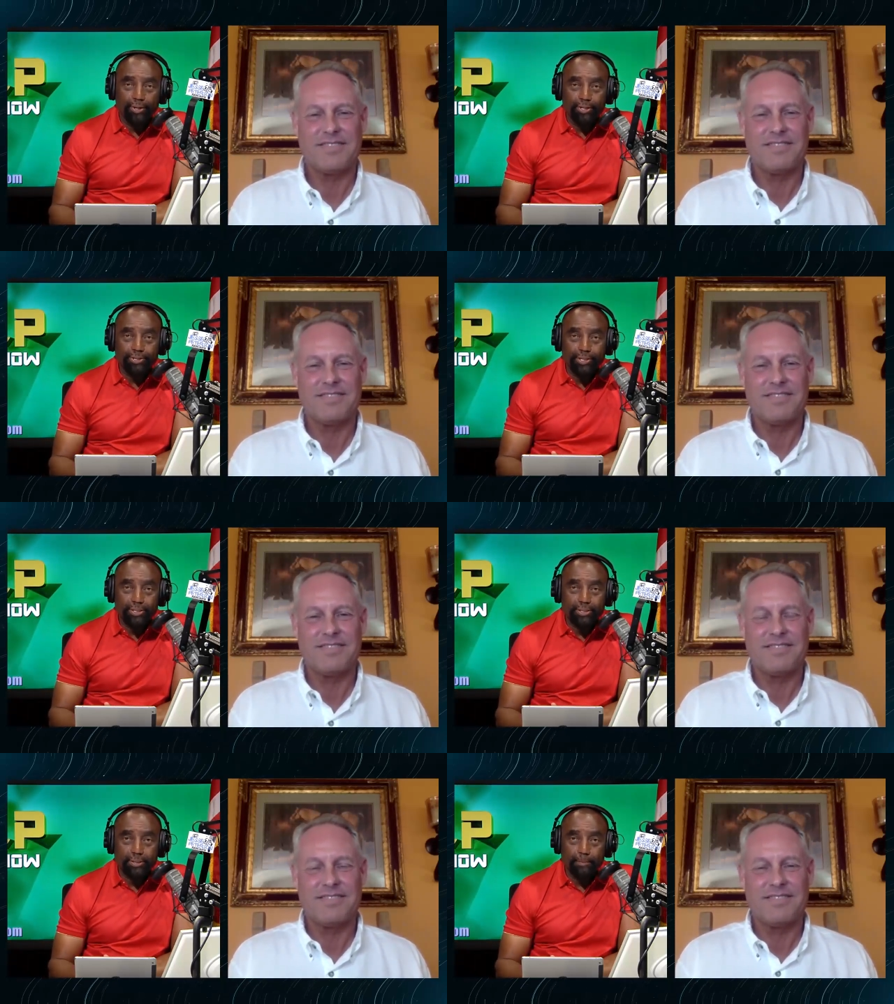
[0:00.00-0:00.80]
Speaker 1: all the
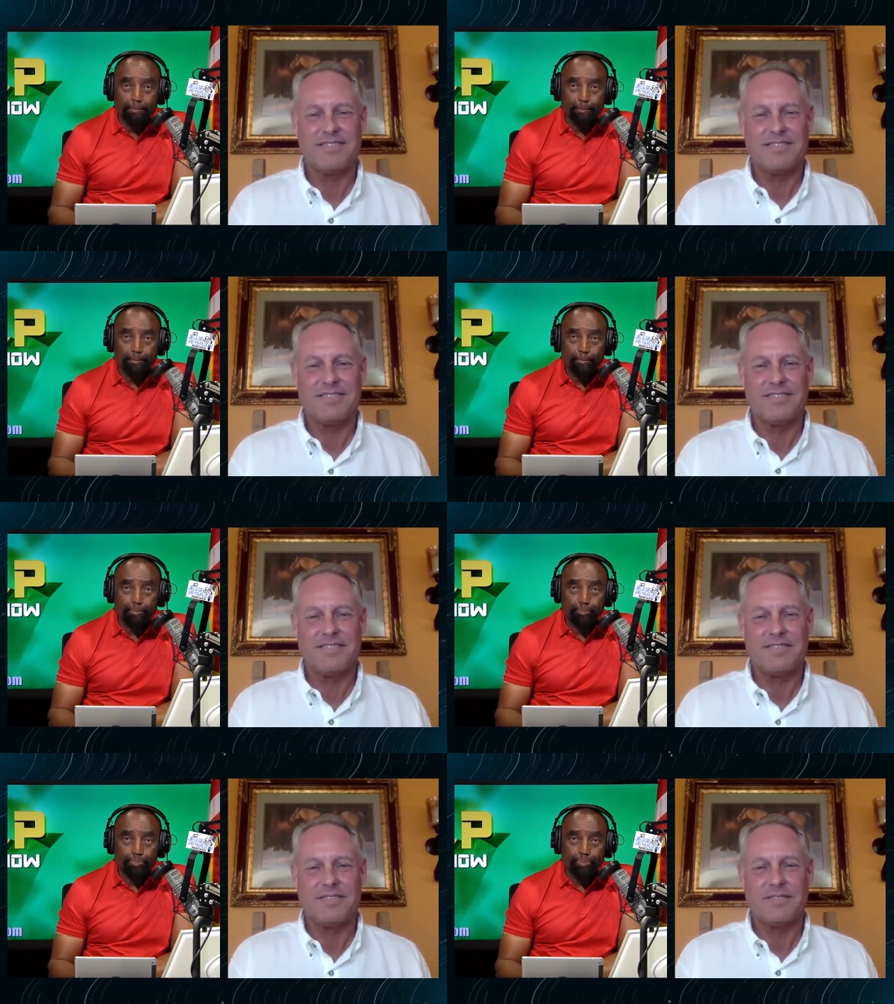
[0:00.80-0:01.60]
good things.
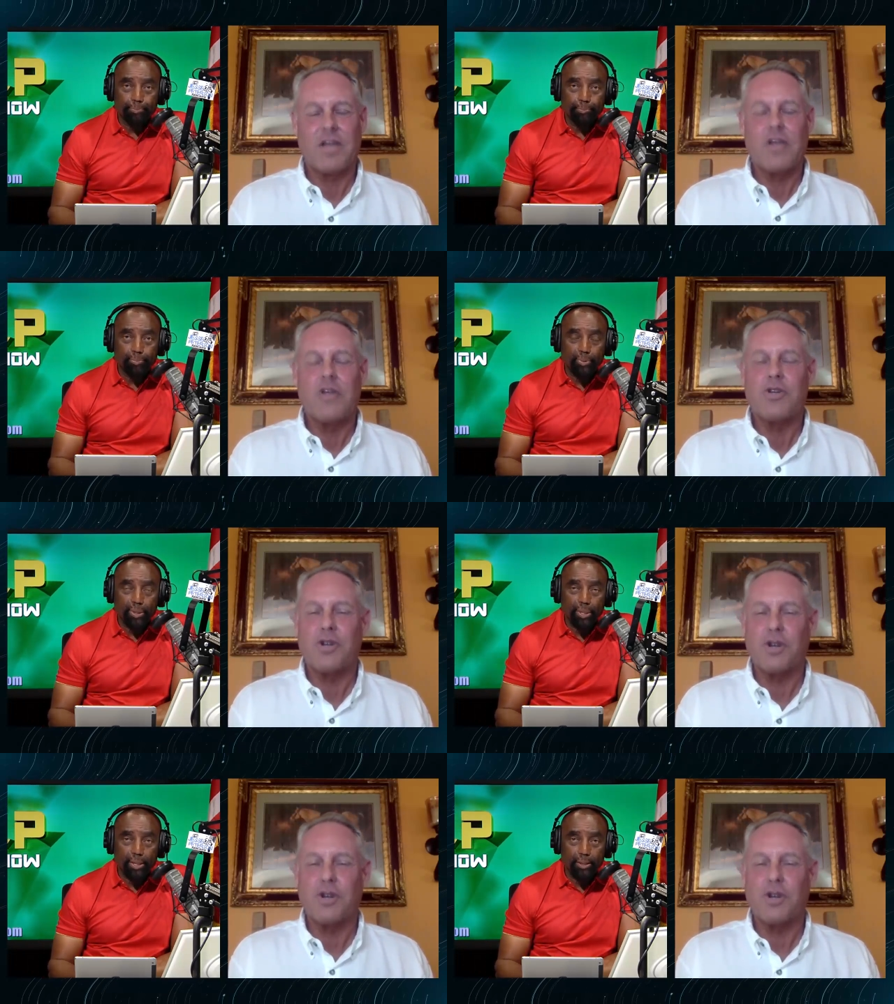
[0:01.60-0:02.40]

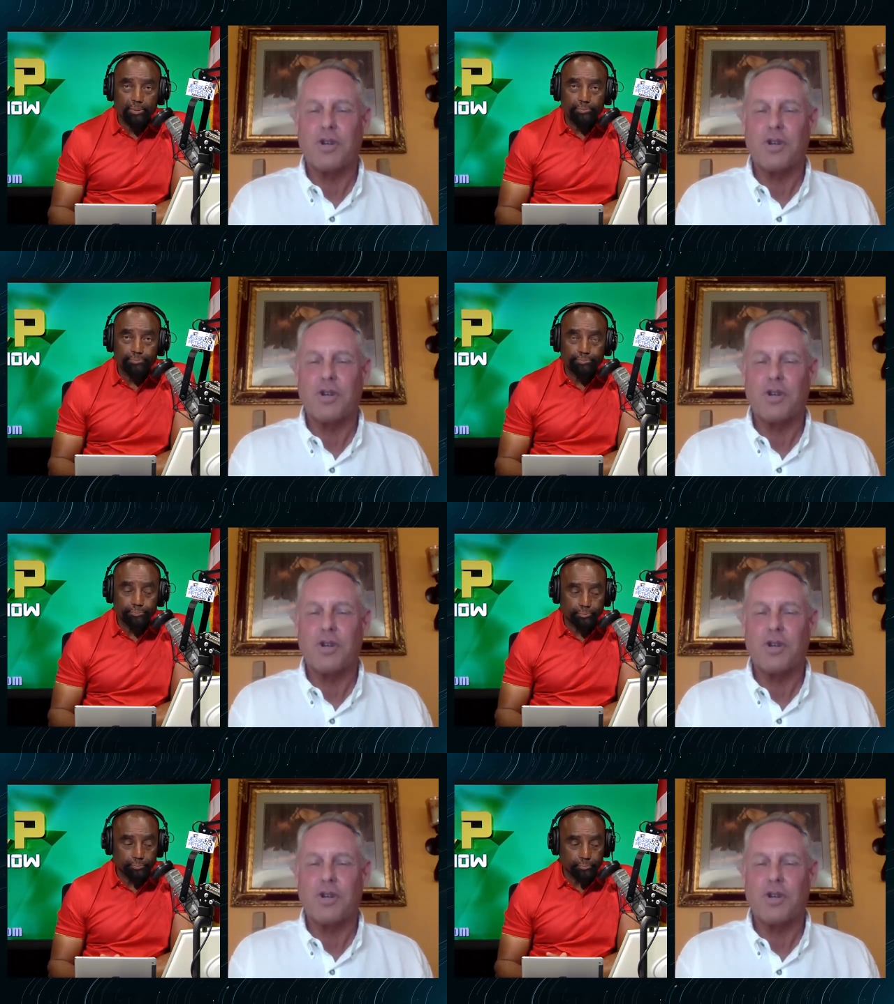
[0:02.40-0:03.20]
Speaker 2: Sure.
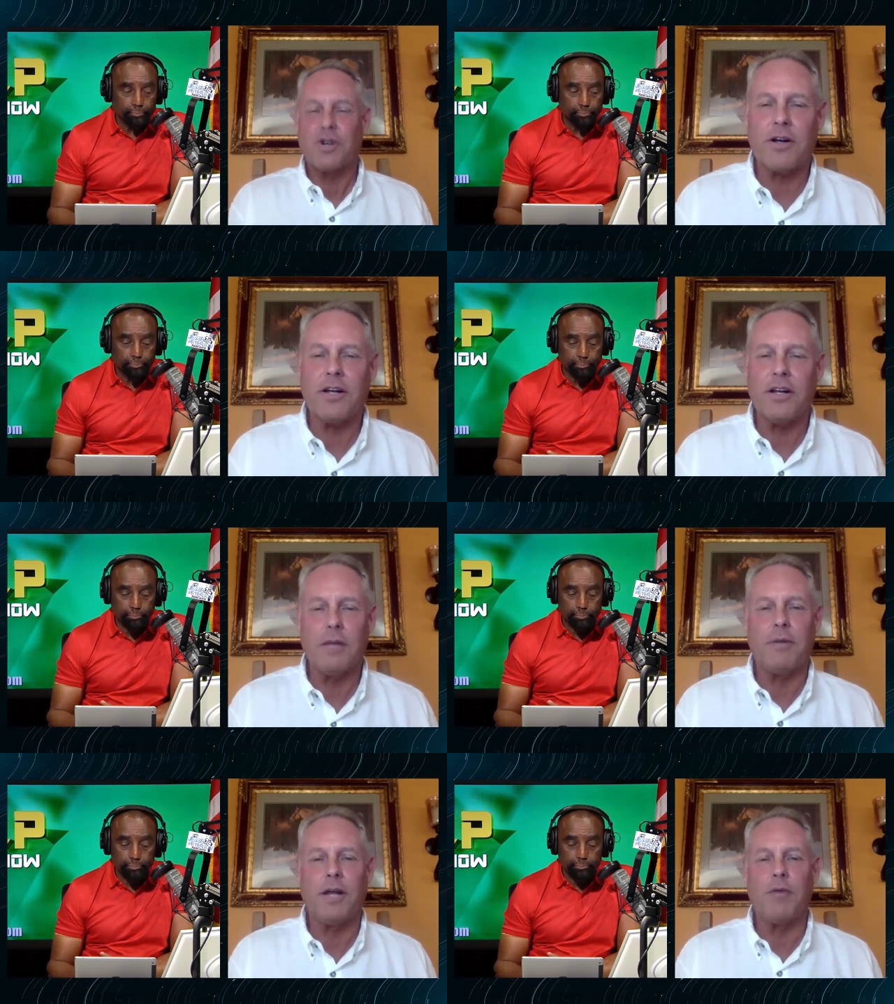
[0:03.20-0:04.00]
Thank you, Jesse. It's
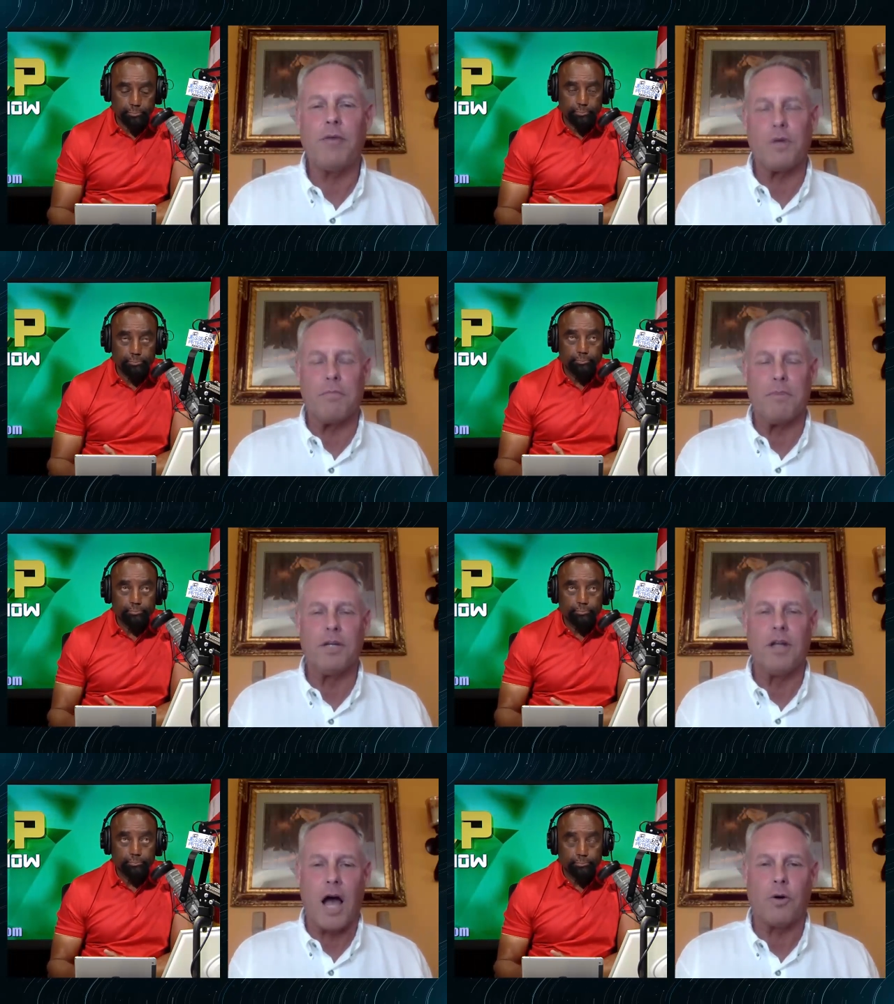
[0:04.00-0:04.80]
American Liberty
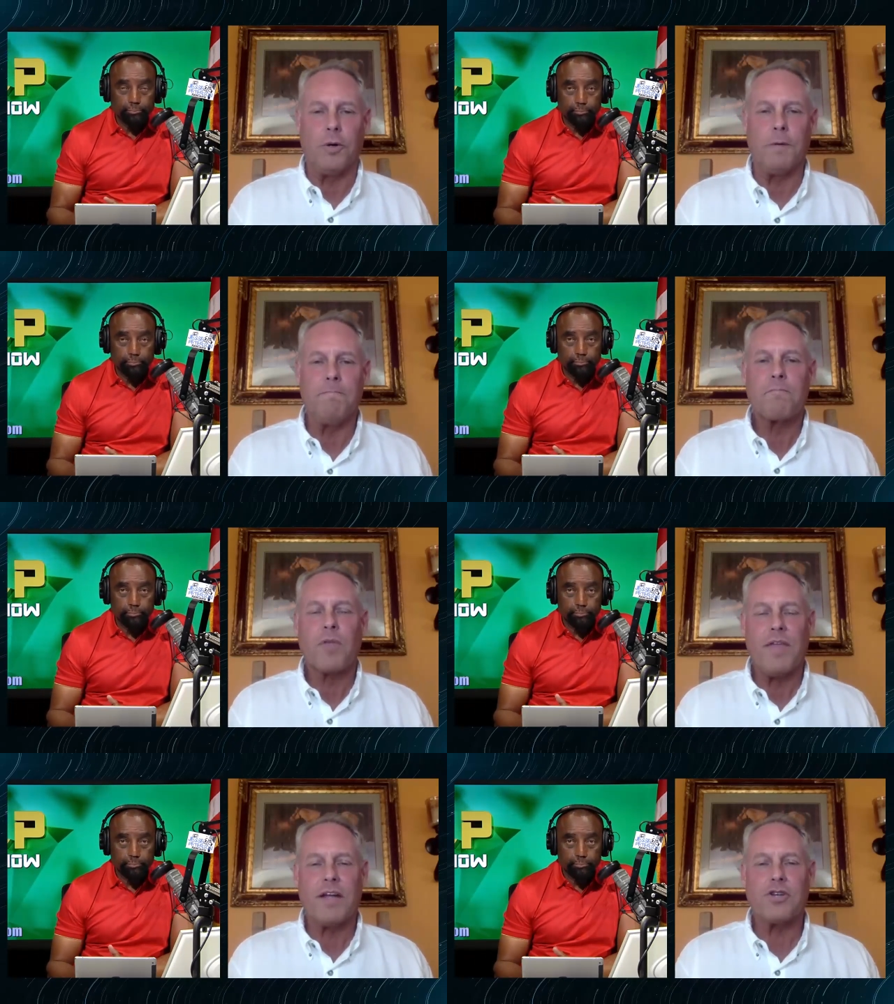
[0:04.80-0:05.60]
with Bill
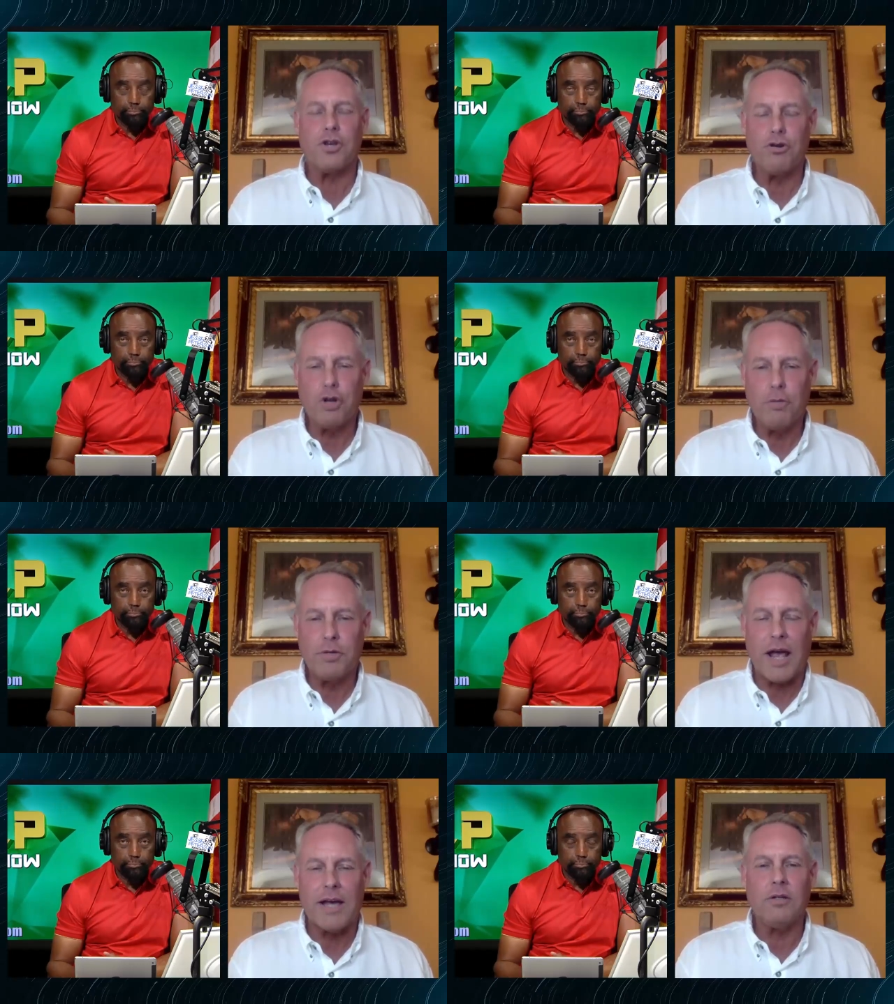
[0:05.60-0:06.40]
Lockwood. That's a
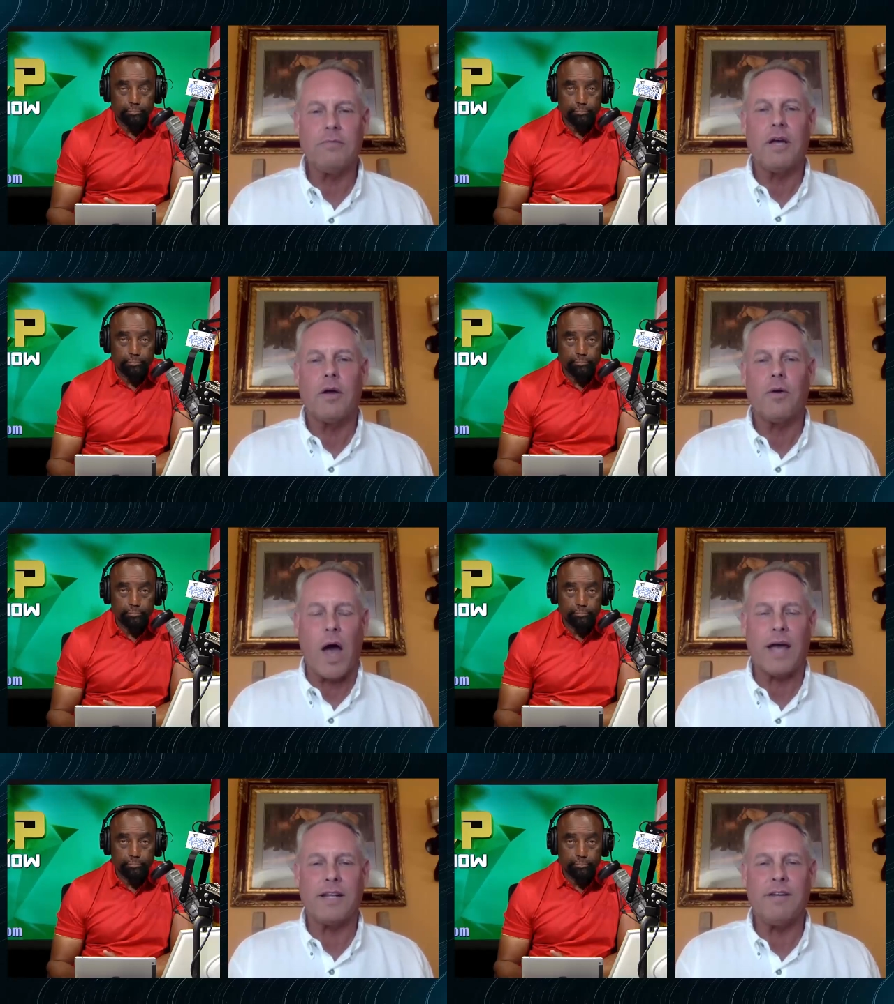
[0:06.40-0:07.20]
YouTube channel.
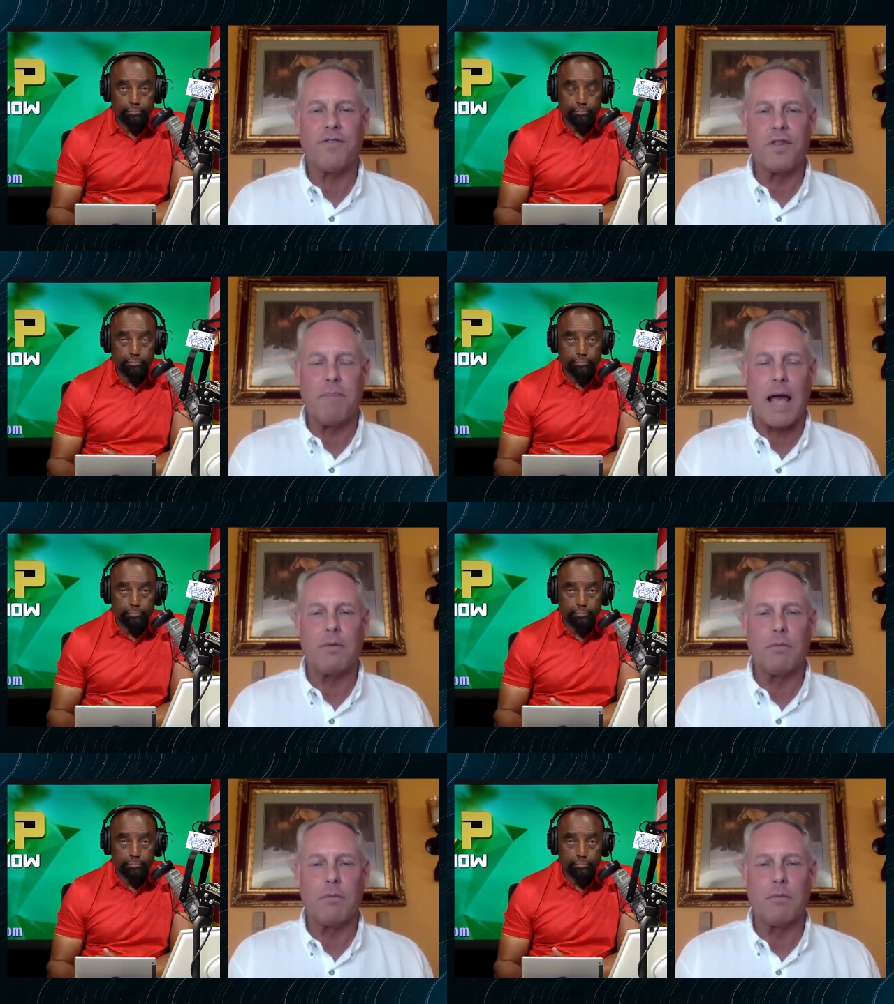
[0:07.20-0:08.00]
Writing for the
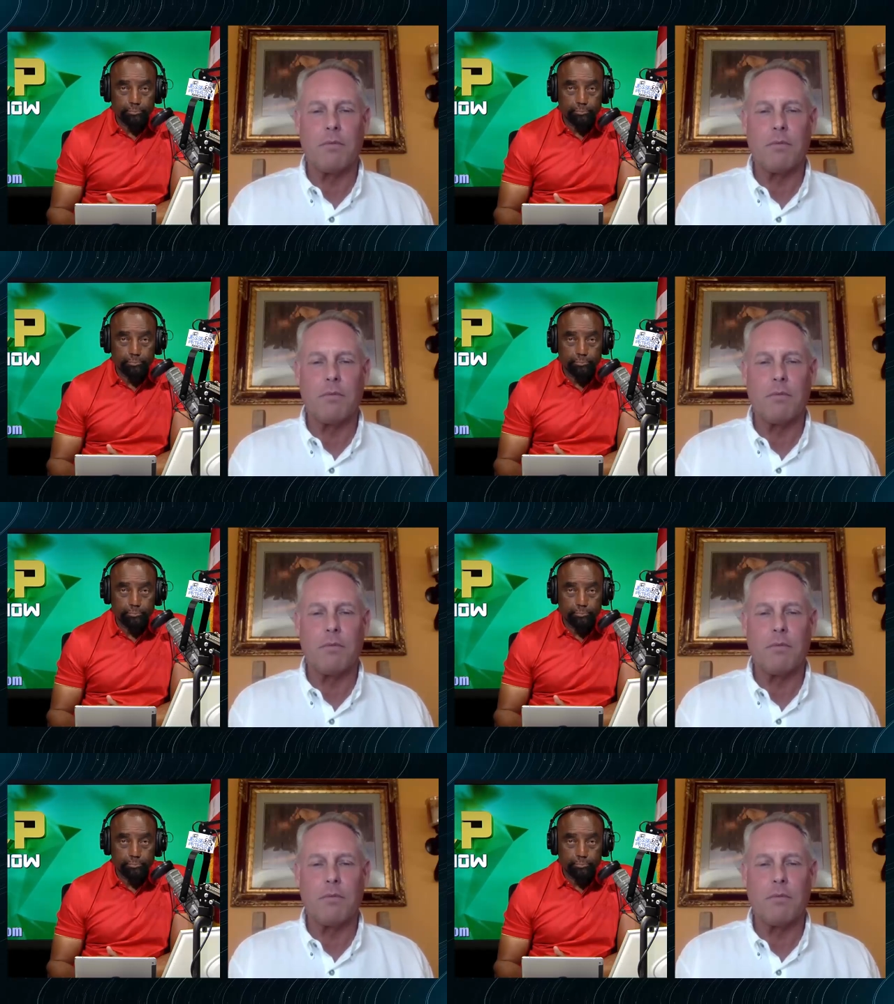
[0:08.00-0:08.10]
Bible